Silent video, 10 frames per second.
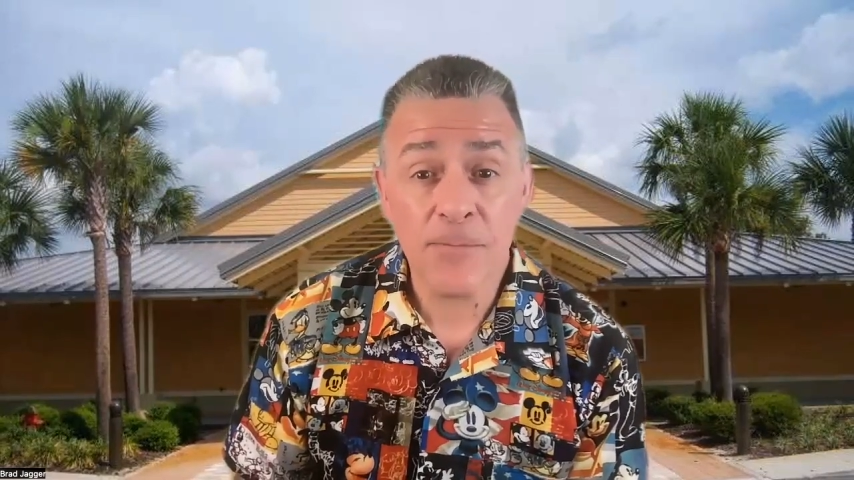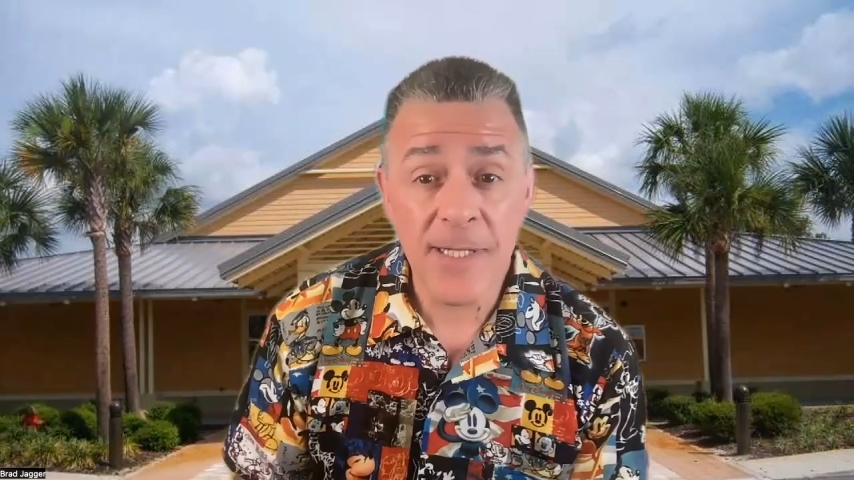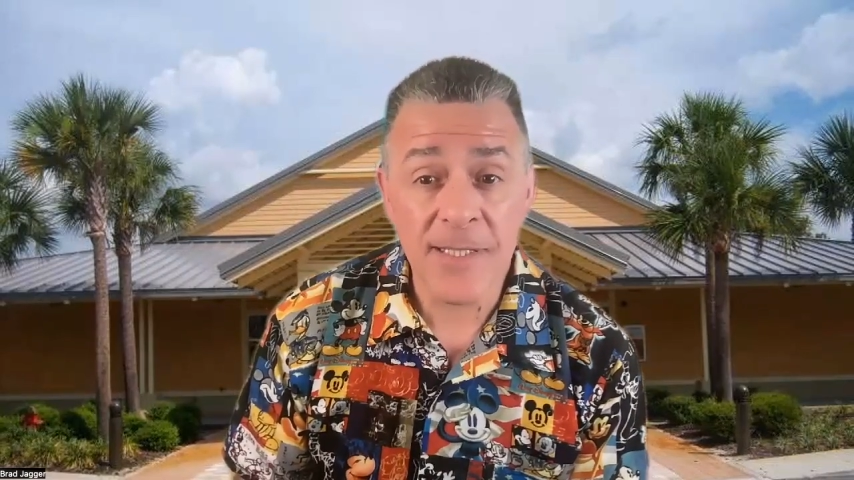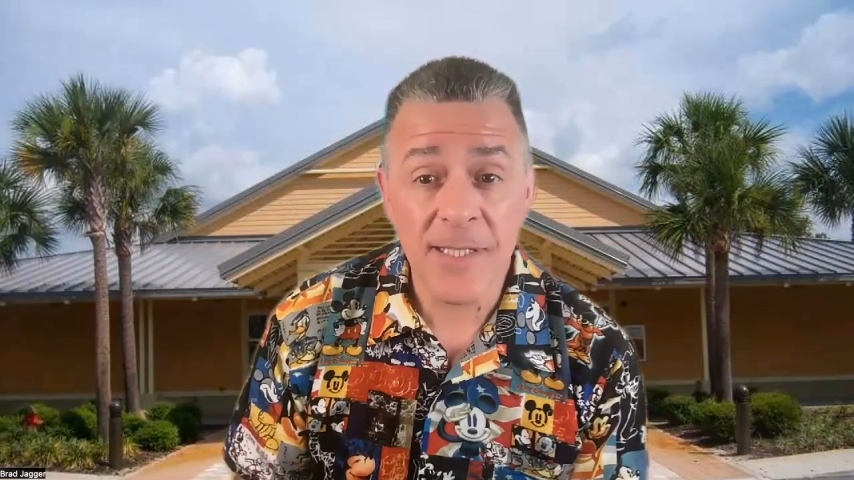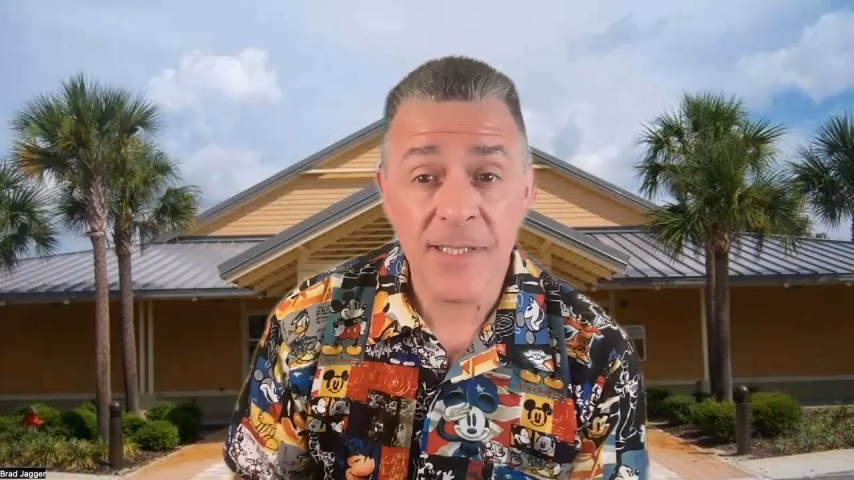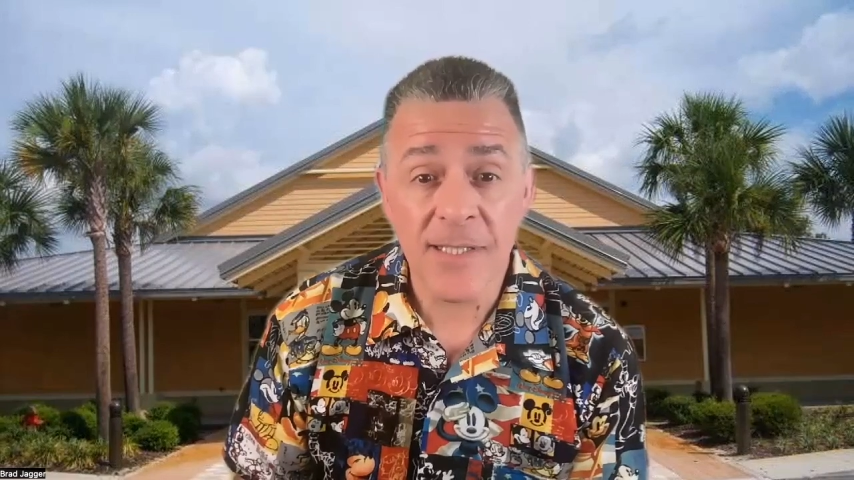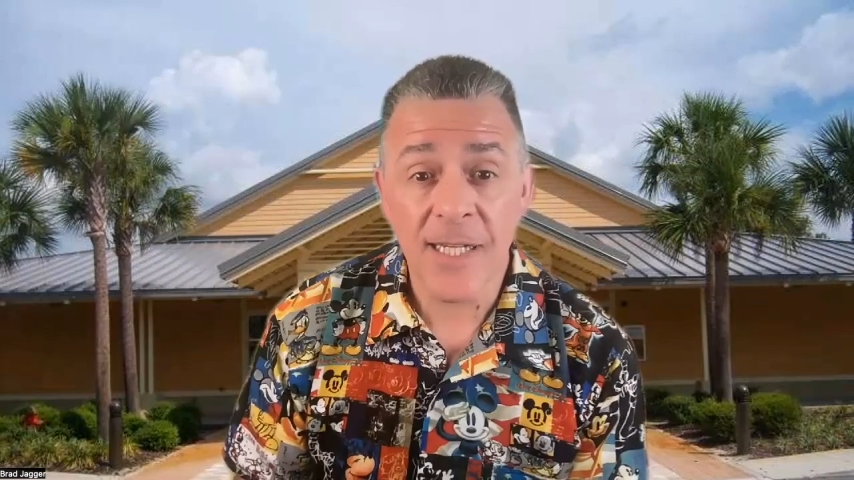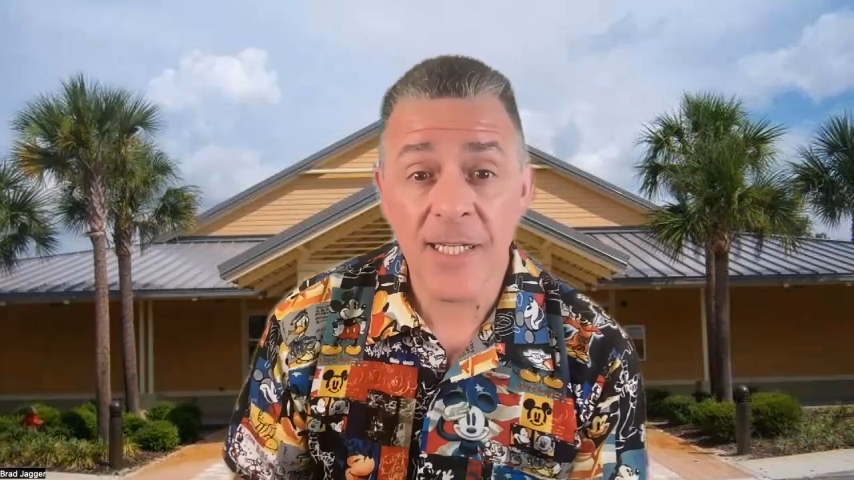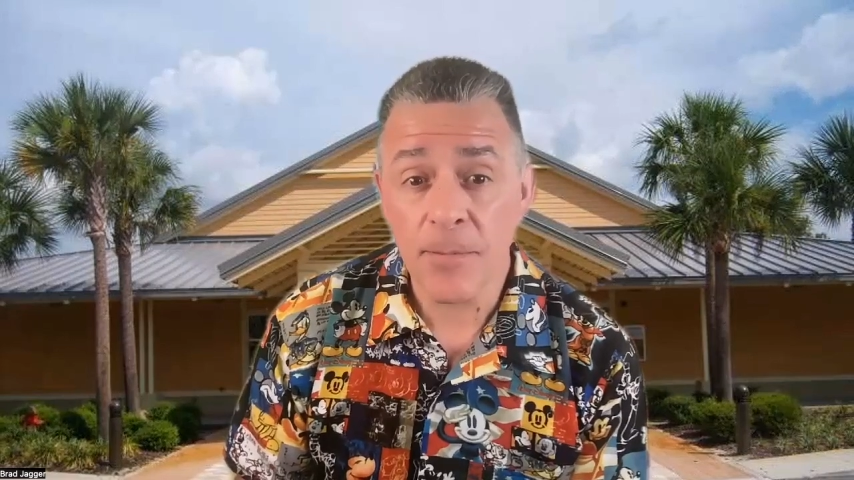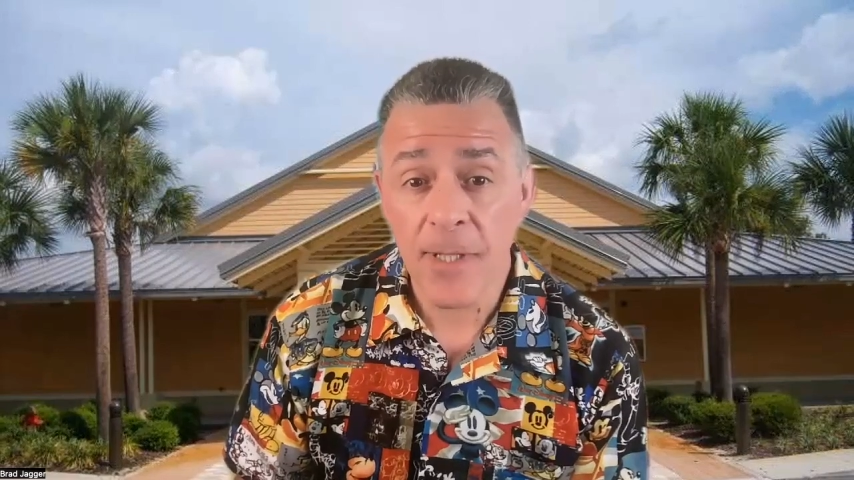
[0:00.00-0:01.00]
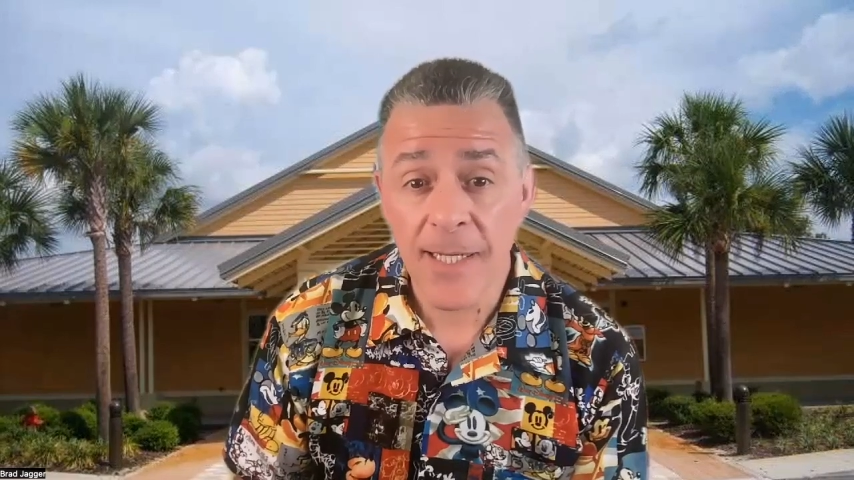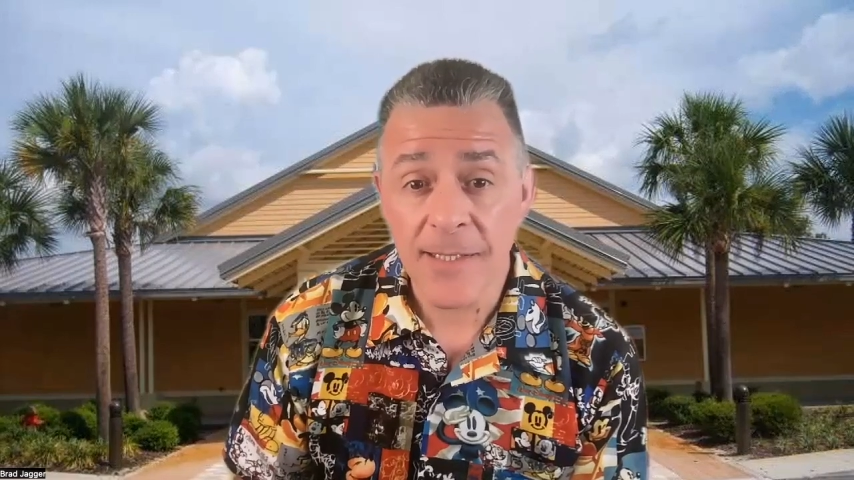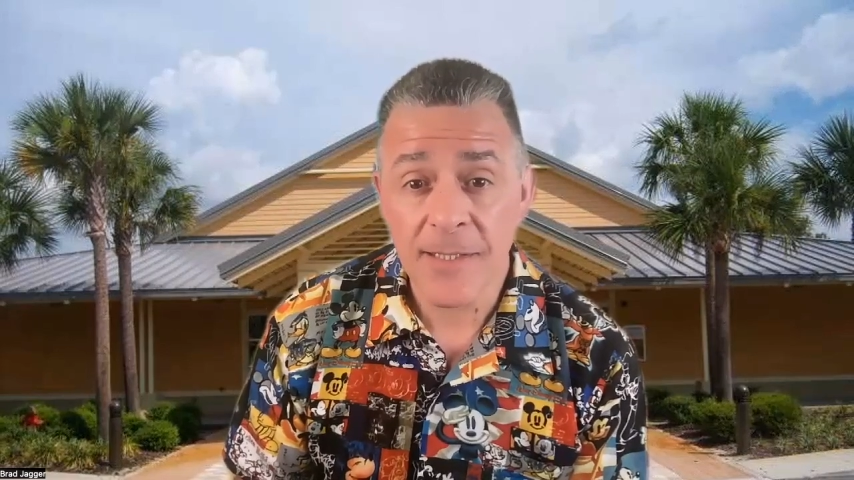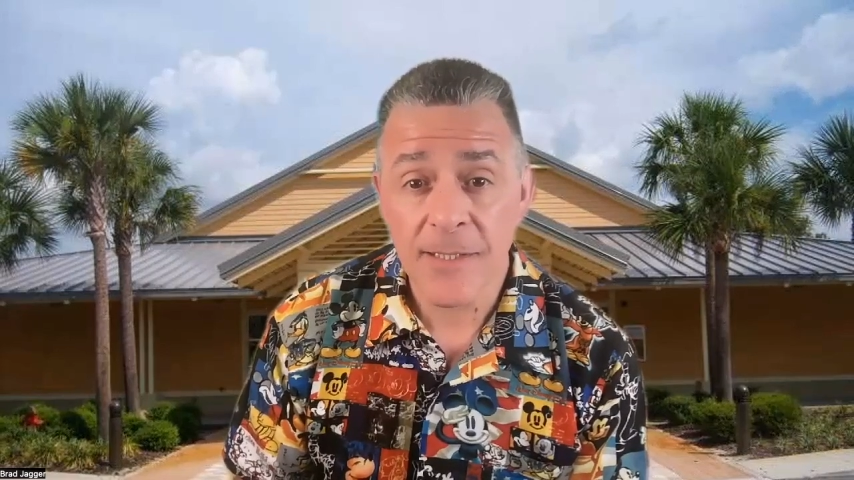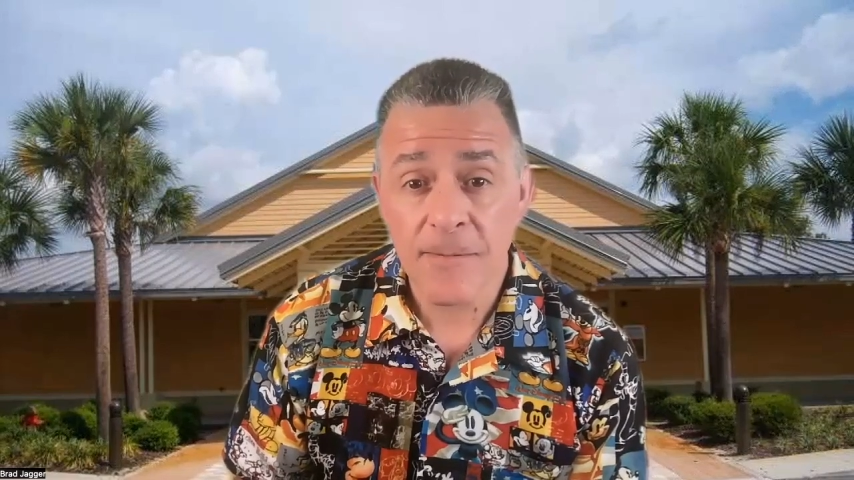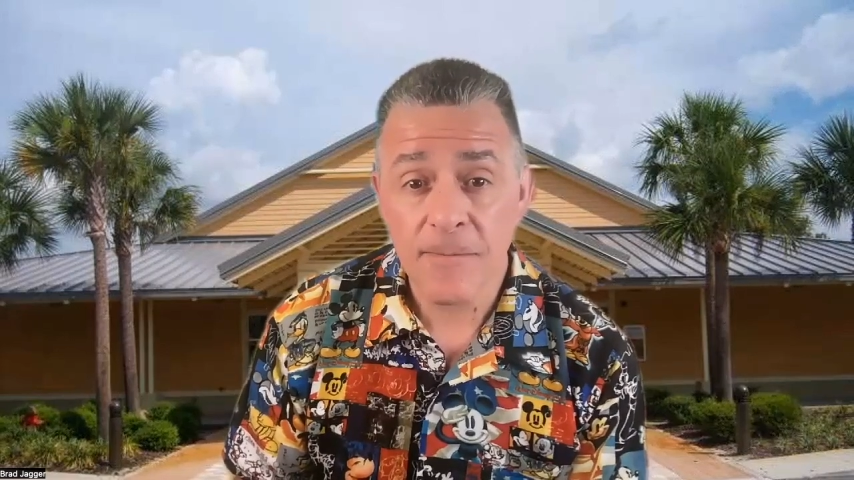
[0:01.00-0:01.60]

pieces into place.